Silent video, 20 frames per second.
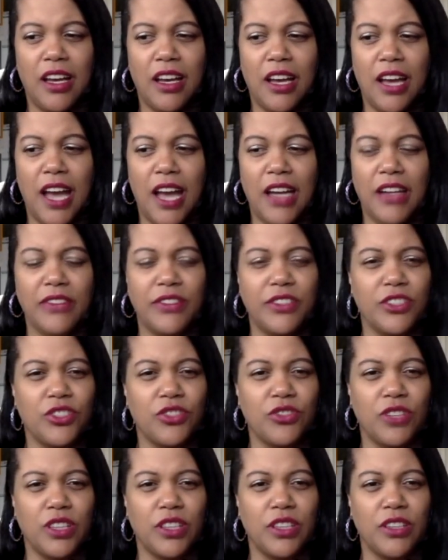out of the
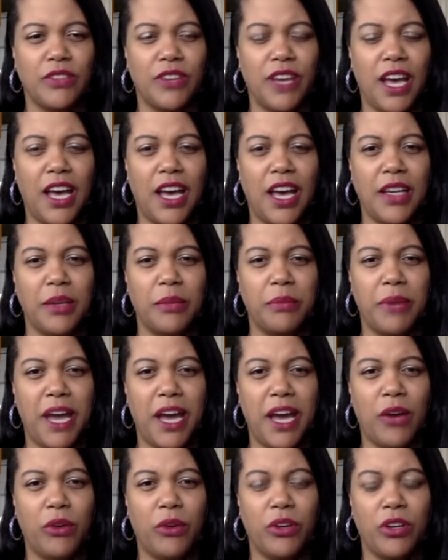strength of a higher
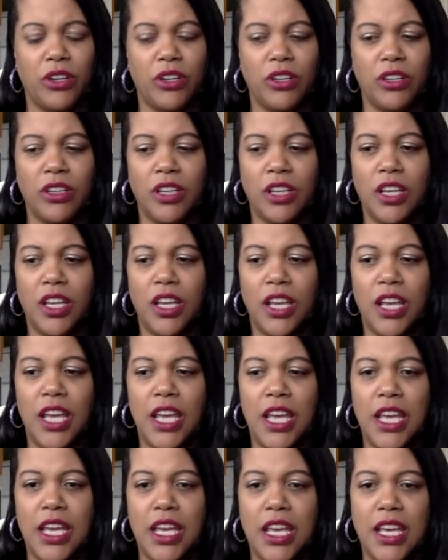power.
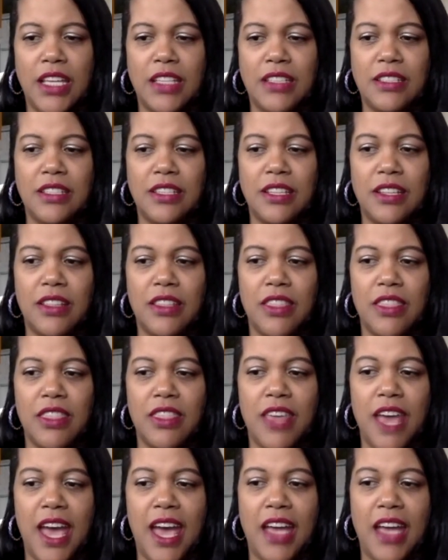And
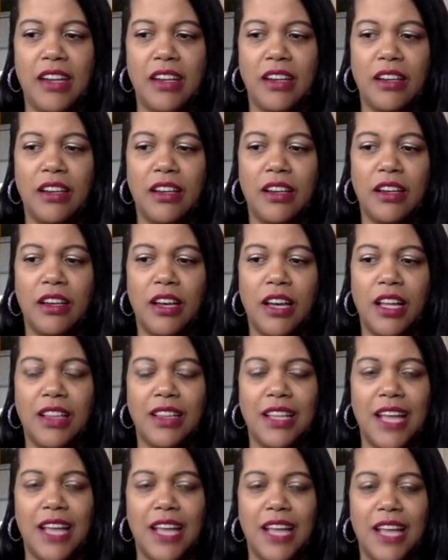that
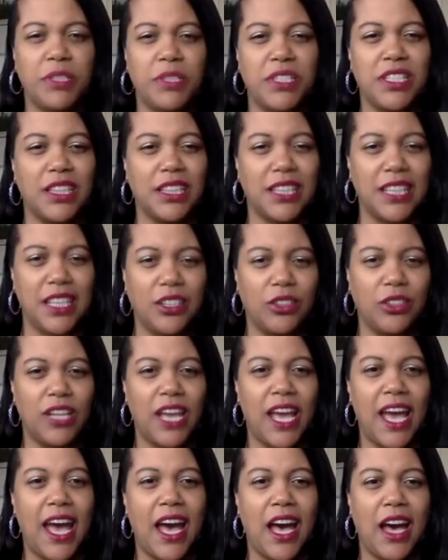allows me to lean on
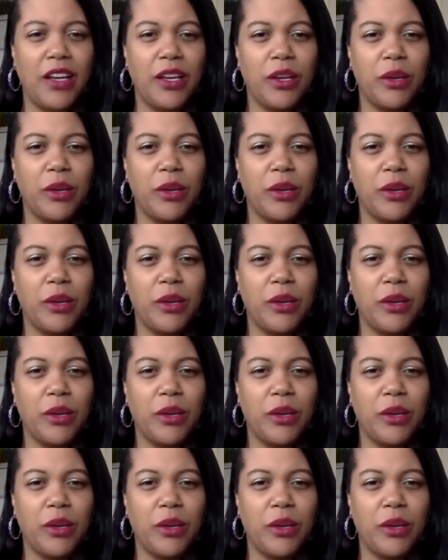that higher